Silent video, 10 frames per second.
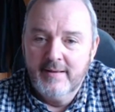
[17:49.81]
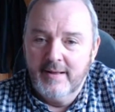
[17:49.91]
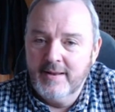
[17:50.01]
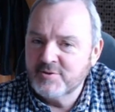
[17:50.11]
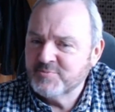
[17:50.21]

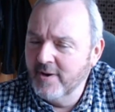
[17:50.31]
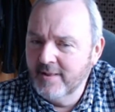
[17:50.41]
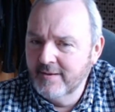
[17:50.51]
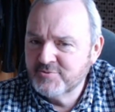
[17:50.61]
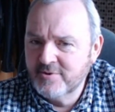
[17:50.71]
And that was one
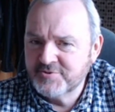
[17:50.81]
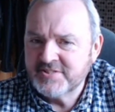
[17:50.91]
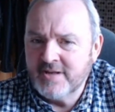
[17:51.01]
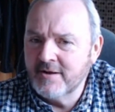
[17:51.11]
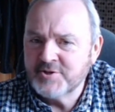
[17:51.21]
of those real
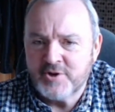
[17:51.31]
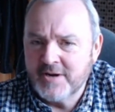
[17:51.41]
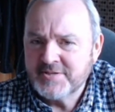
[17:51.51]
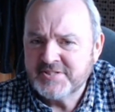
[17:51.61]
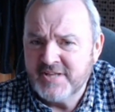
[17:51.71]

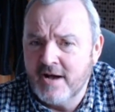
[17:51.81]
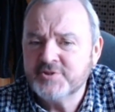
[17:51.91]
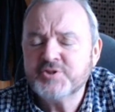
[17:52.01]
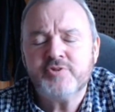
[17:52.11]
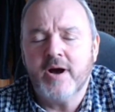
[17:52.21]

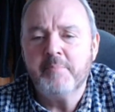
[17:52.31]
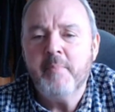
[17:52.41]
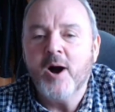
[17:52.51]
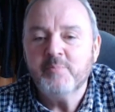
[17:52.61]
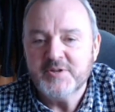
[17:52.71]
starstruck
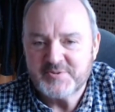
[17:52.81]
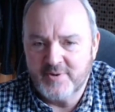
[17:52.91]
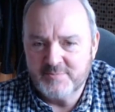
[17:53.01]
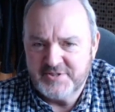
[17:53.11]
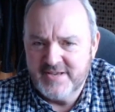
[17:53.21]
moments
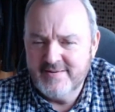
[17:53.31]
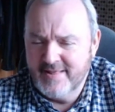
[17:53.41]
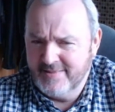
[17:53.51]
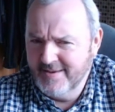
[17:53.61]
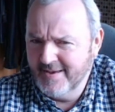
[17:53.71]
where I'm sitting
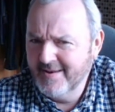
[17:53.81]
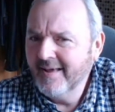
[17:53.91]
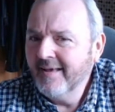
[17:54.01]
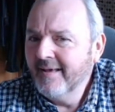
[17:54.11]
there thinking,